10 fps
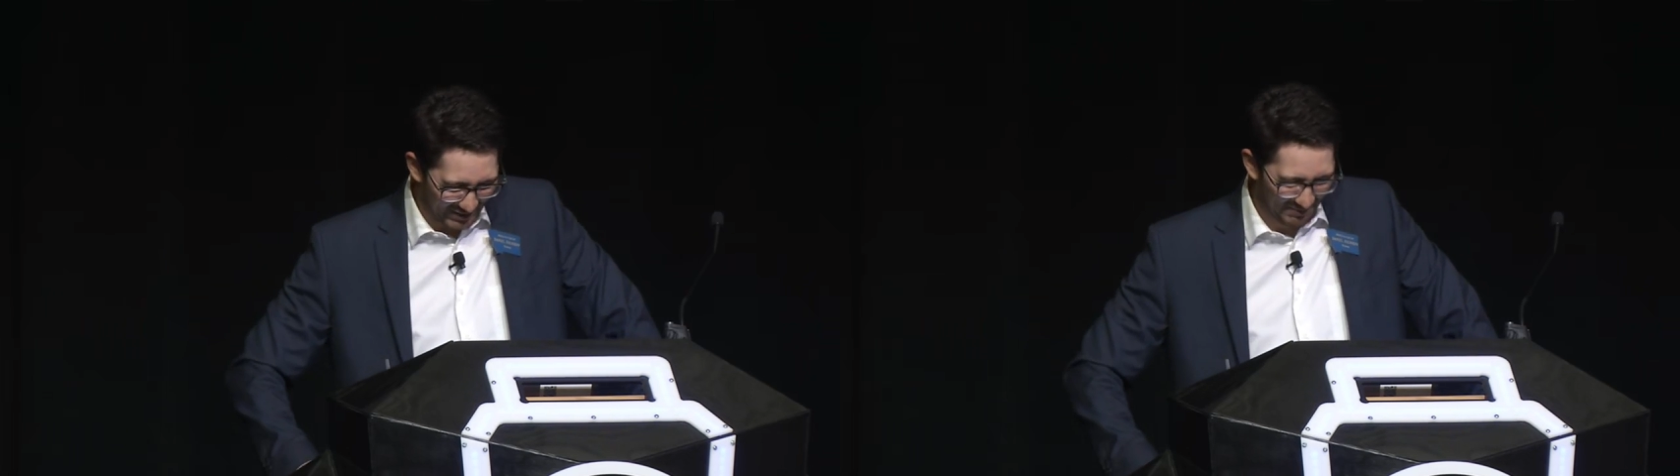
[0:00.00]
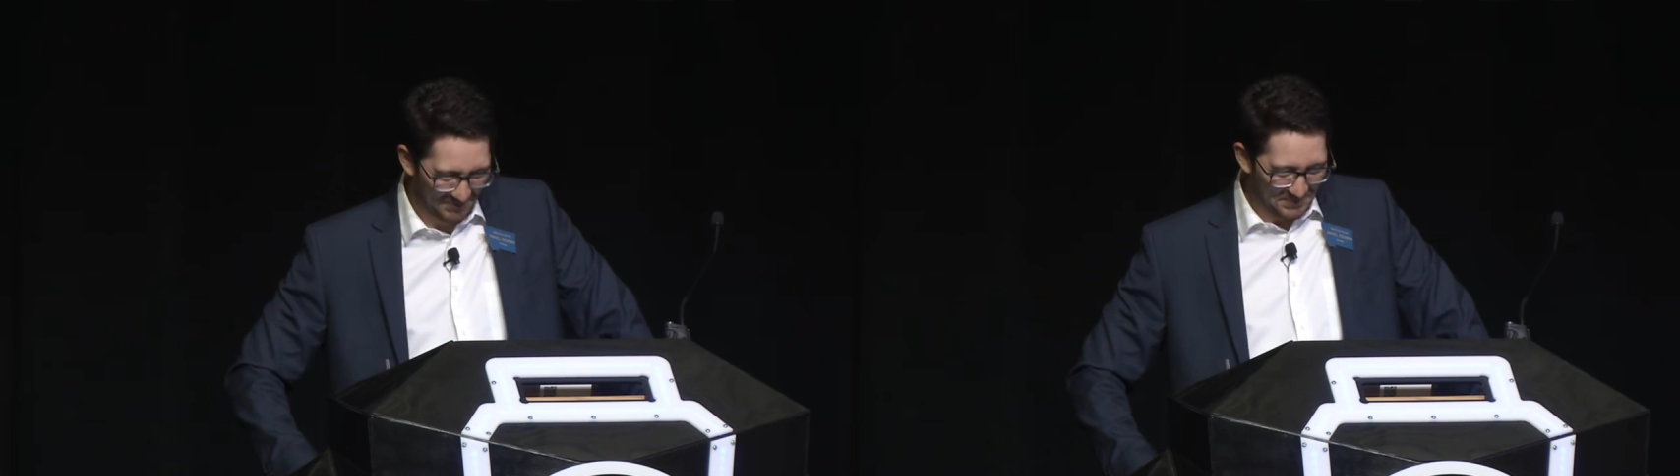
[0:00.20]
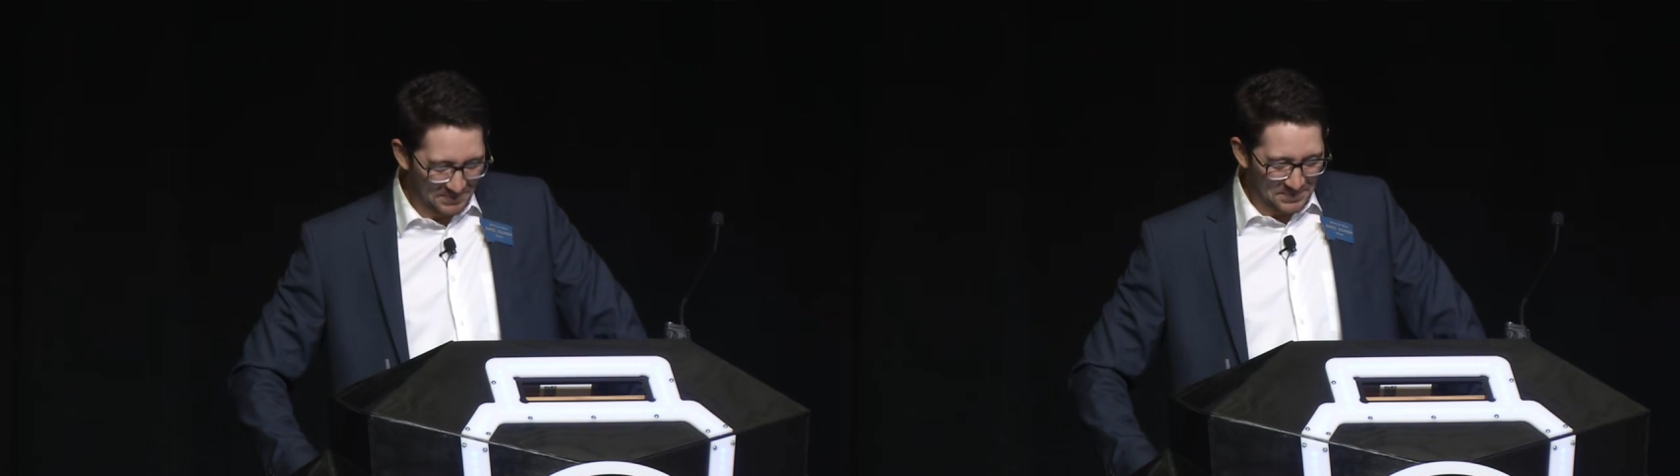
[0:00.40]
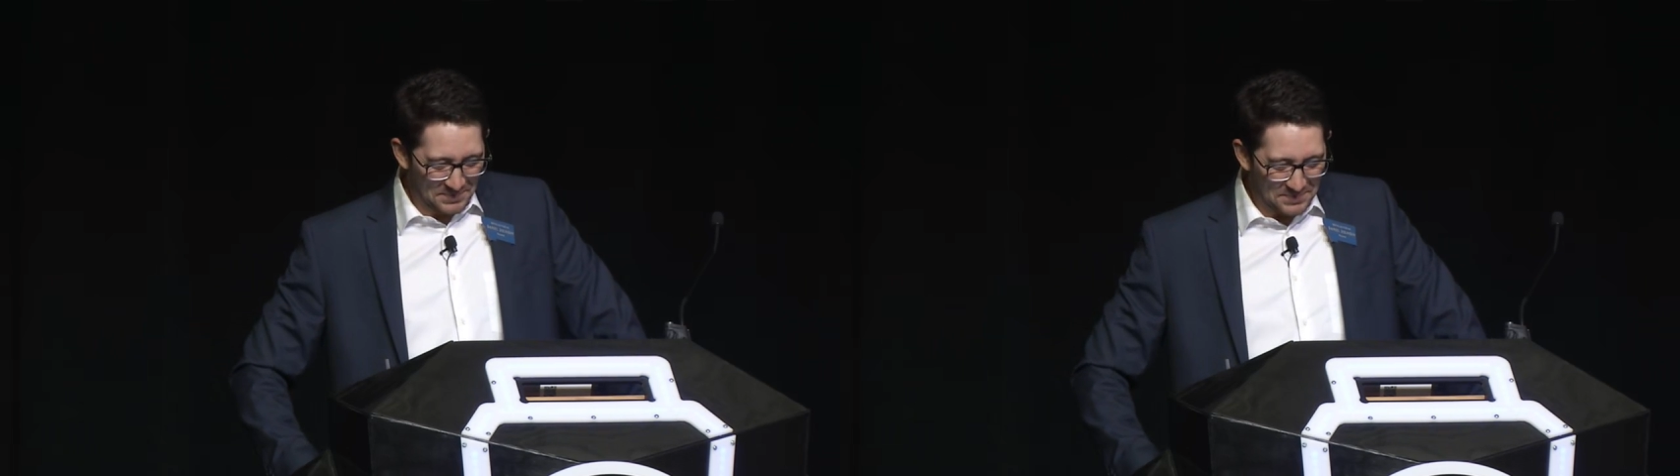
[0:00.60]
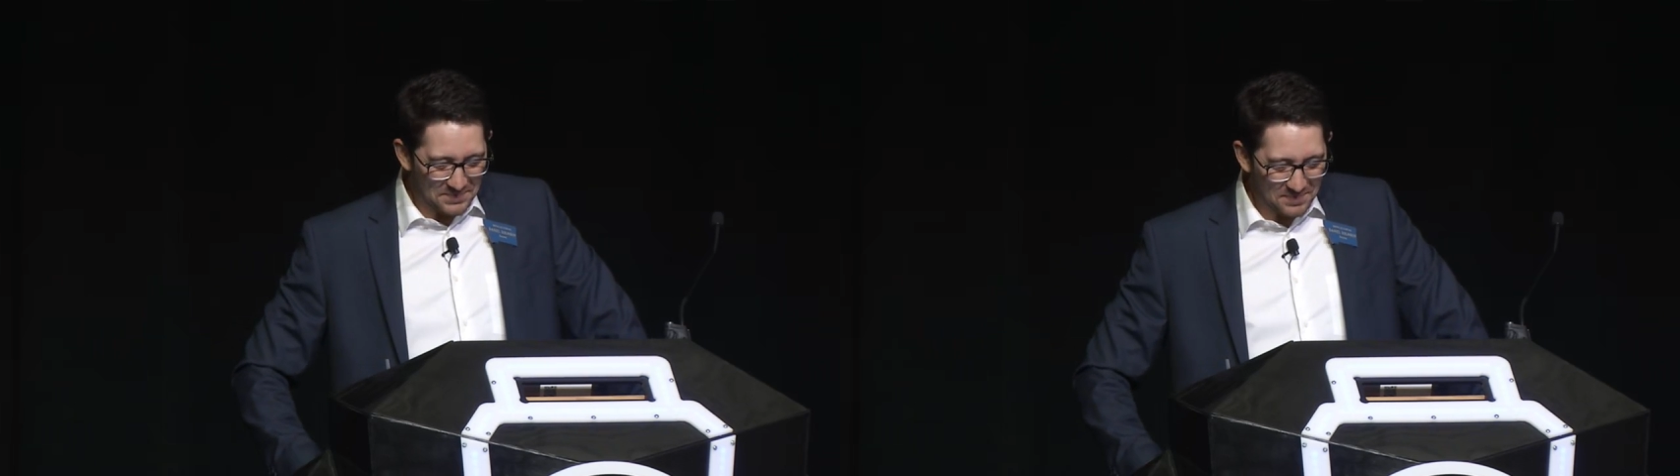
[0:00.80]
um,
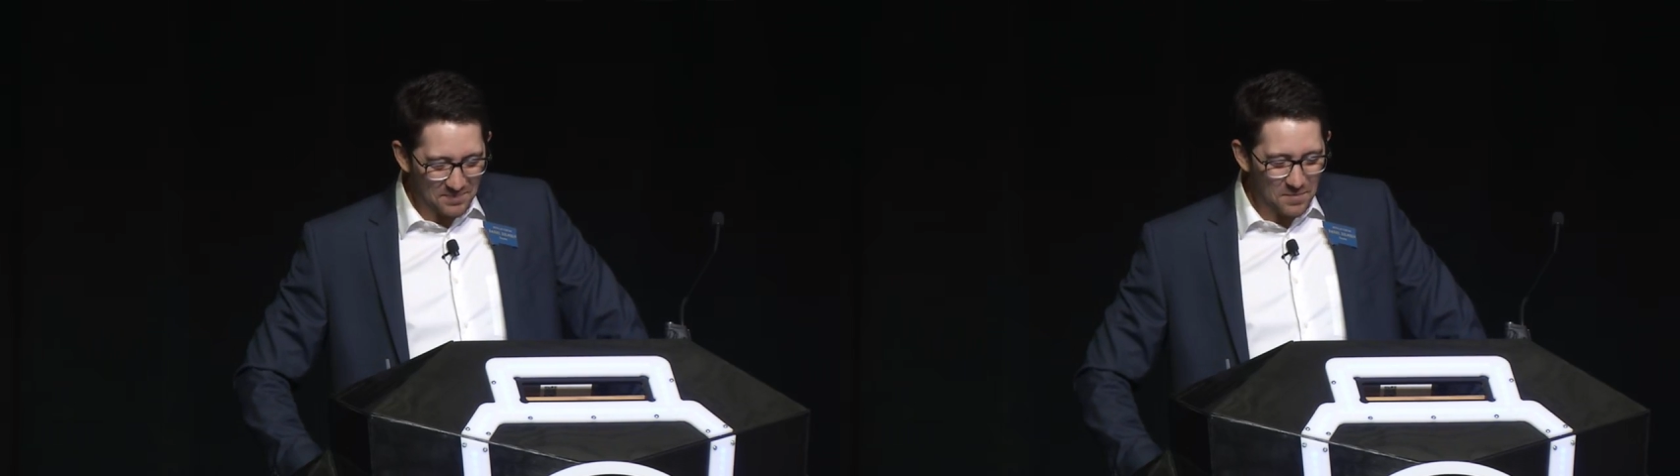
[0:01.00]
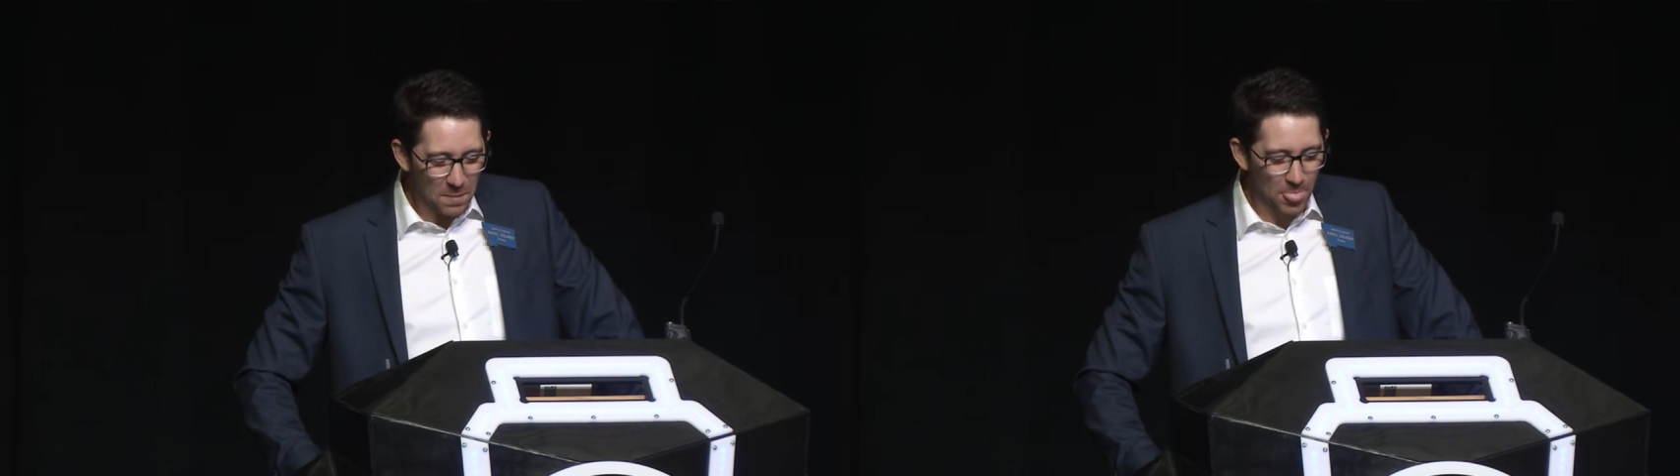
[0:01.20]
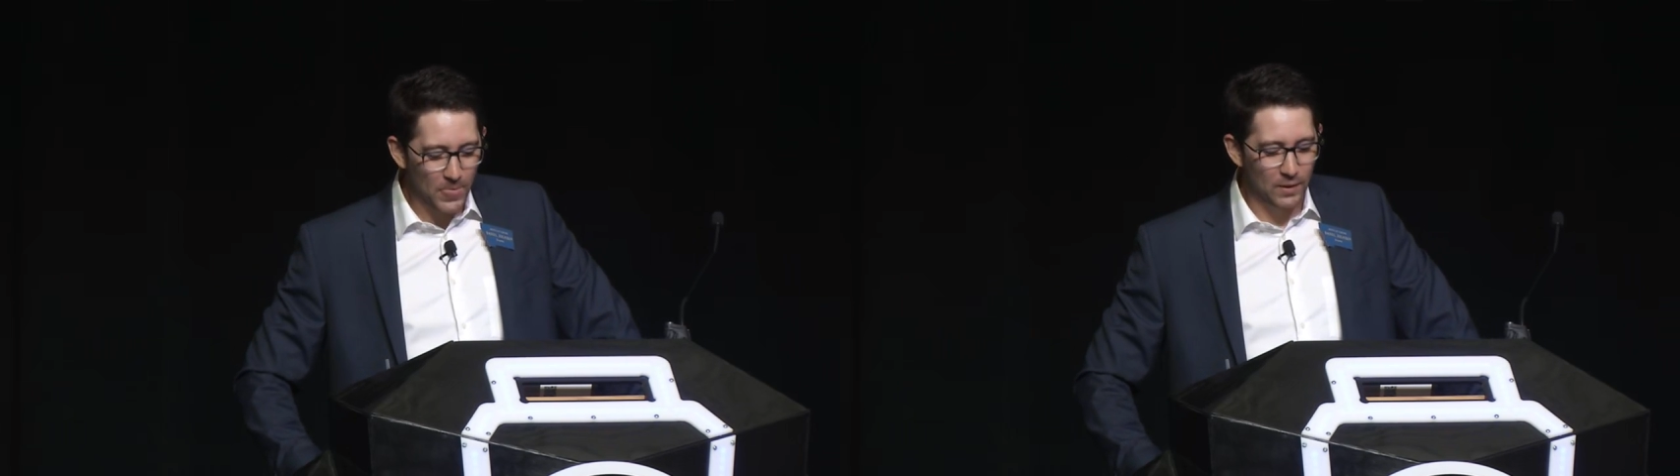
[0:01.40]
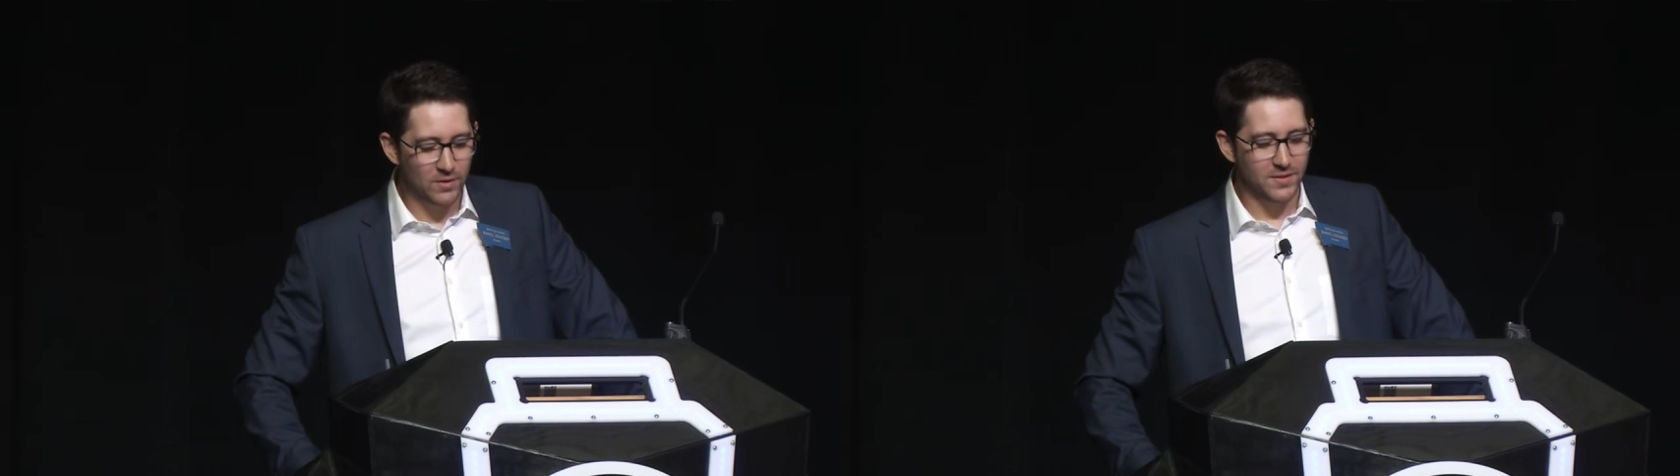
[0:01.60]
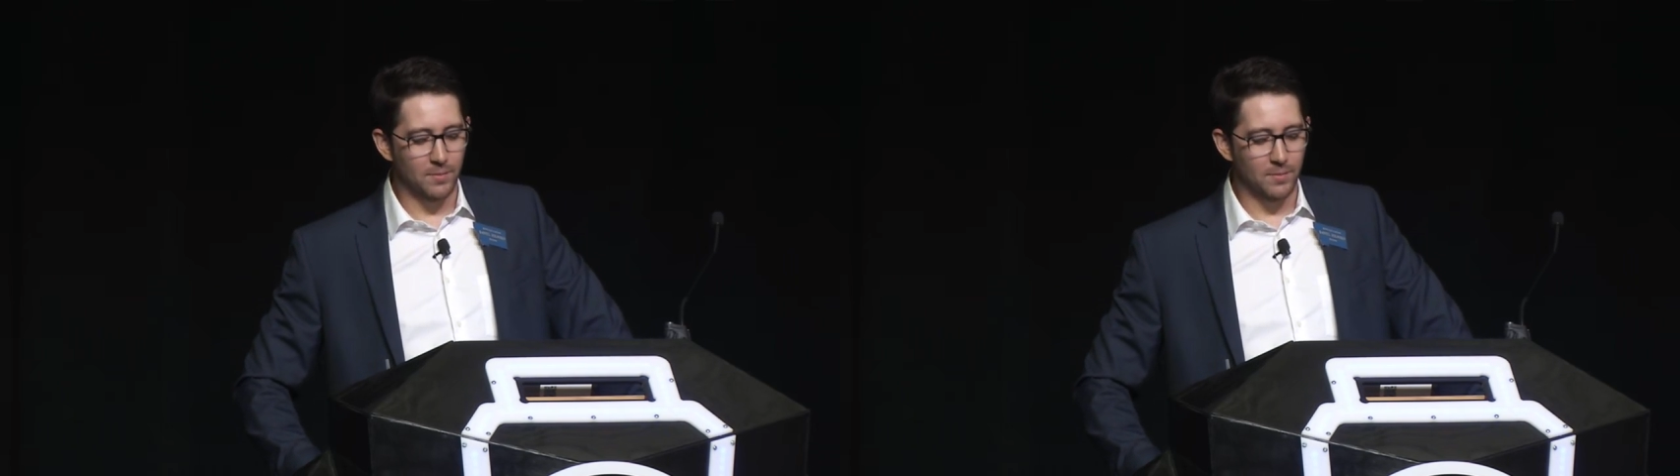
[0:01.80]
there's,